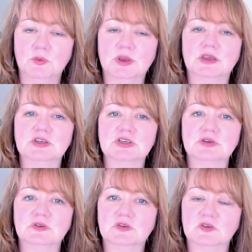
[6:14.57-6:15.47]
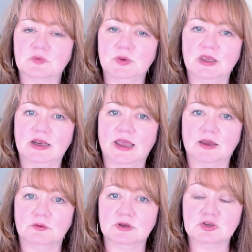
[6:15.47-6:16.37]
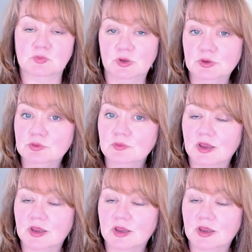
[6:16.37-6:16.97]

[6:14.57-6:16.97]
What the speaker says: we can choose to speak language blue